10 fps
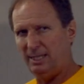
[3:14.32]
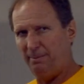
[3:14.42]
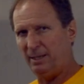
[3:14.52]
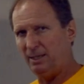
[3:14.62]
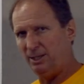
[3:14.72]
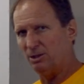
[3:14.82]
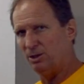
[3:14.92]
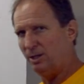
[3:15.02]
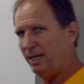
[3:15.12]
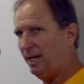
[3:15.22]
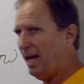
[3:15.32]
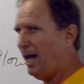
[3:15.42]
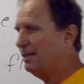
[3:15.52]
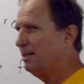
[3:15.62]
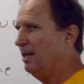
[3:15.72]
Typically you're looking
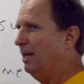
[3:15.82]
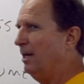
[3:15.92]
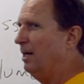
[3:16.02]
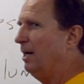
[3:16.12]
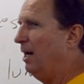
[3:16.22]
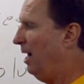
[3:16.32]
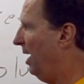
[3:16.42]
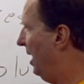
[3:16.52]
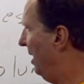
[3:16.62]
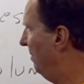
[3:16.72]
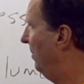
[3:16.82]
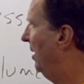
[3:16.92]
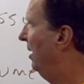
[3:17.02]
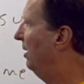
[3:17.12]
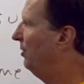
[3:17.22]
at
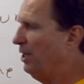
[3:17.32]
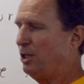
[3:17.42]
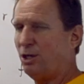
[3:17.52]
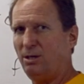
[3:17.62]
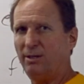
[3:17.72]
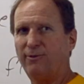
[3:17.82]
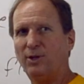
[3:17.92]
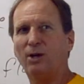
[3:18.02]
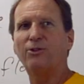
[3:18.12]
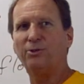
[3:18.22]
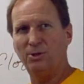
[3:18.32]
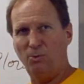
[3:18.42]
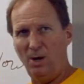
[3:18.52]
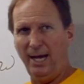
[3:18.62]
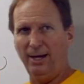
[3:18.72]
the current flow through the
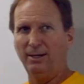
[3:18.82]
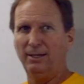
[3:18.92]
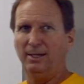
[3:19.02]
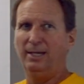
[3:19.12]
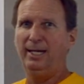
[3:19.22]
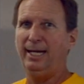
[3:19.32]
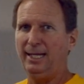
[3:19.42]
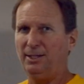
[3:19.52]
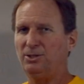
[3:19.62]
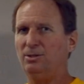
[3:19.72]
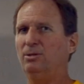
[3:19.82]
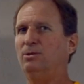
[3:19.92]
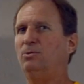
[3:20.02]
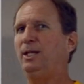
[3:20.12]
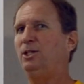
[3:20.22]
wire. And so
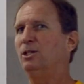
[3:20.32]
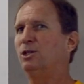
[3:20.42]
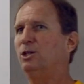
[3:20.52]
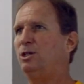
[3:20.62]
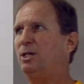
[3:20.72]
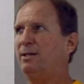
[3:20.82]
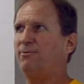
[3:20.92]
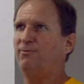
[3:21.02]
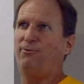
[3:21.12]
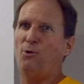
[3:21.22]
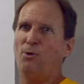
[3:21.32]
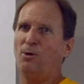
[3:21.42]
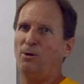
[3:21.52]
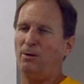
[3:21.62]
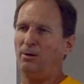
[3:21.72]
when you look
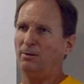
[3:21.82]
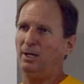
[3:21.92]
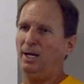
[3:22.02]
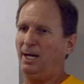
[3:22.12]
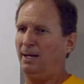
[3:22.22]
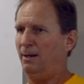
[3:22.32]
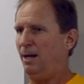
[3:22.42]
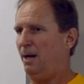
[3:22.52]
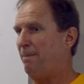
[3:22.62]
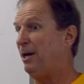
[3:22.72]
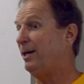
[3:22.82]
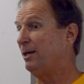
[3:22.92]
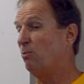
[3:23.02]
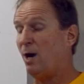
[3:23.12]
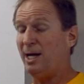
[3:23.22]
for
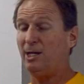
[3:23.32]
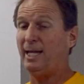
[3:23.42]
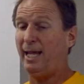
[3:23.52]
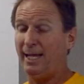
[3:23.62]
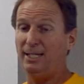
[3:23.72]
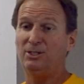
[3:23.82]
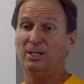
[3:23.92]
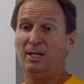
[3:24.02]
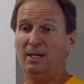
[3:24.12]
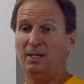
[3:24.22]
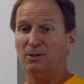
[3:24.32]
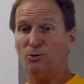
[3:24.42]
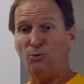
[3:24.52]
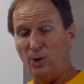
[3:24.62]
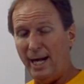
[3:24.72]
American wire gauge
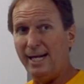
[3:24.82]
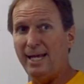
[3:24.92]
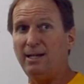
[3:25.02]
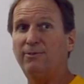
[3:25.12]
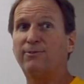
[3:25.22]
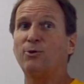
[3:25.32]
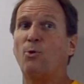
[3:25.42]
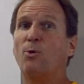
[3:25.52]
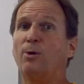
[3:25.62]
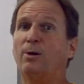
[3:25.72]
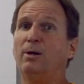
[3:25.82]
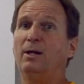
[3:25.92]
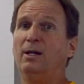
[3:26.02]
rating for